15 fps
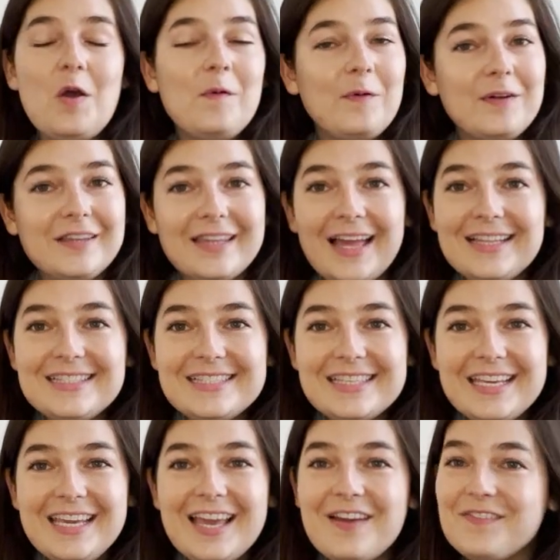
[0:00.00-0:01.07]
Well, let's
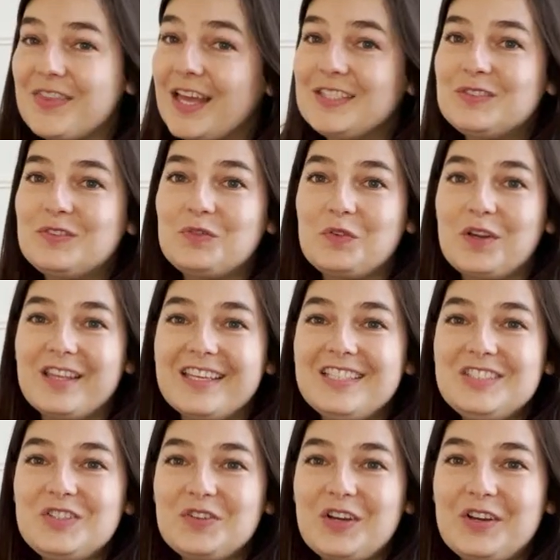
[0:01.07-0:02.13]
see if that's really
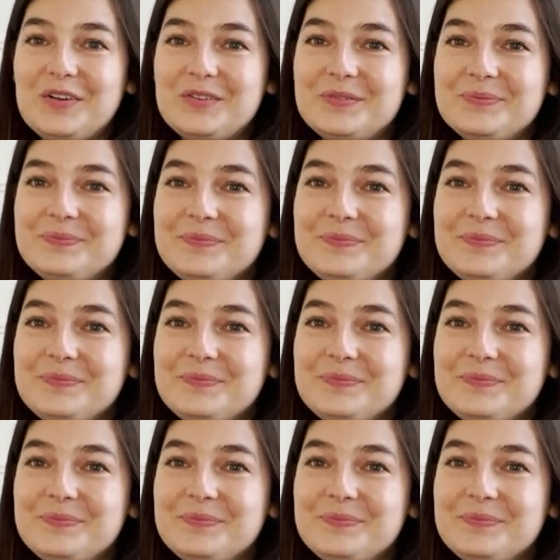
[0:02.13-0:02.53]
true.